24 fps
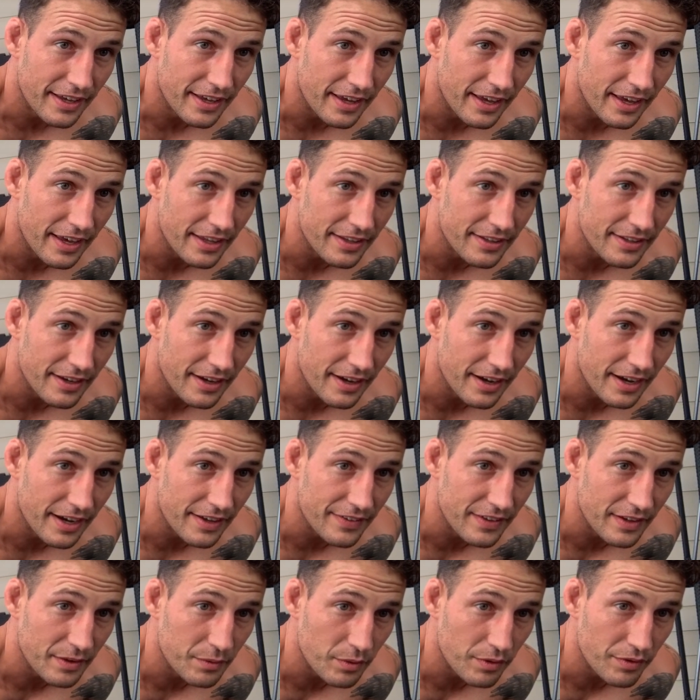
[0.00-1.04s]
and uh,
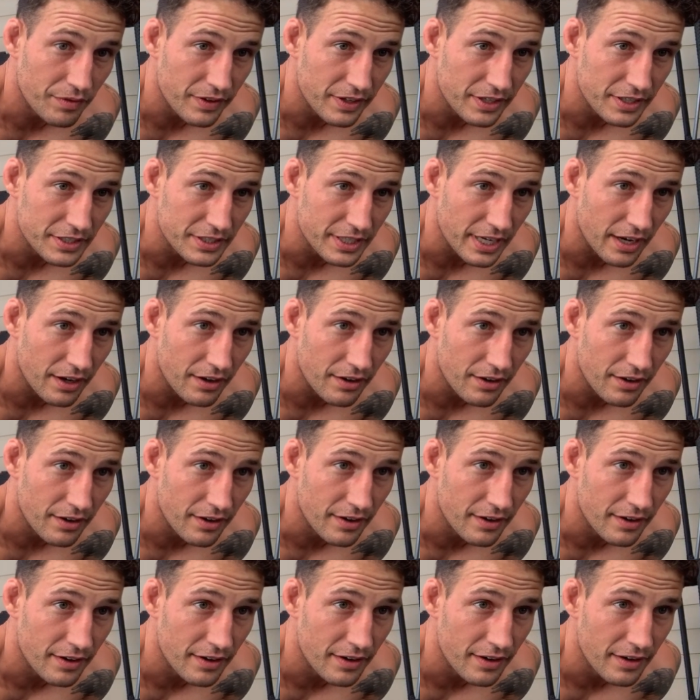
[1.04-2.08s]
and then we'll finish out.
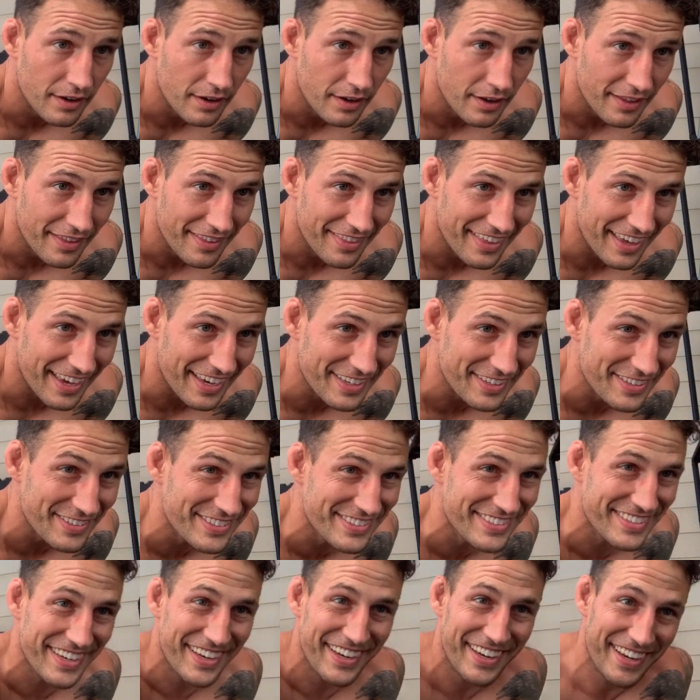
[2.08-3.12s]
Thank you,
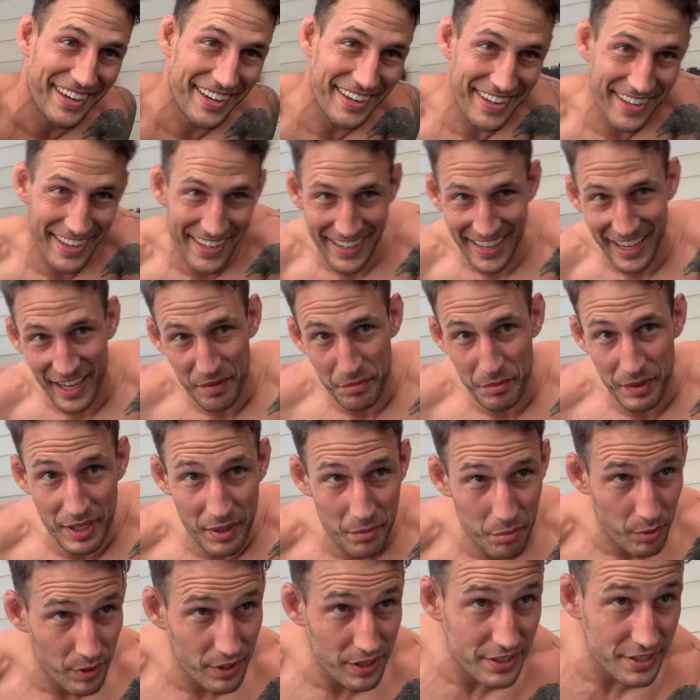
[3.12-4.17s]
son. Yeah, be
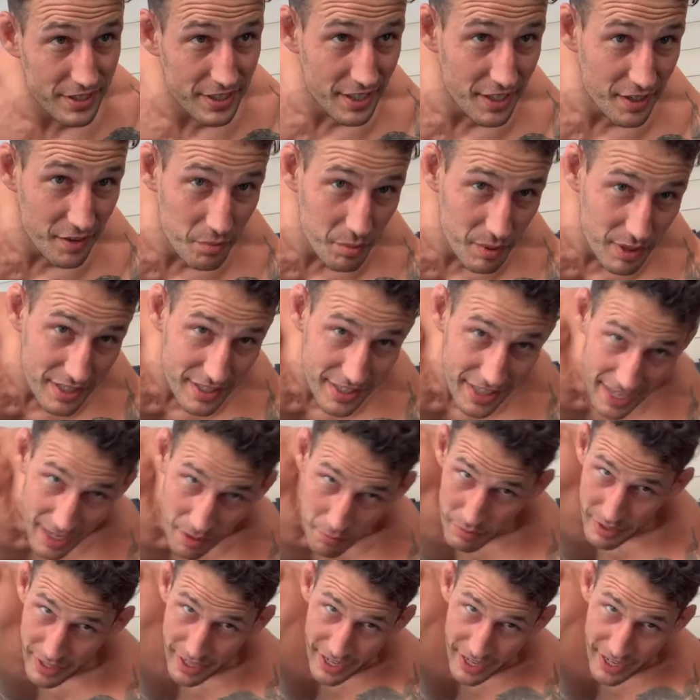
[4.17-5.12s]
appreciative, be glad, be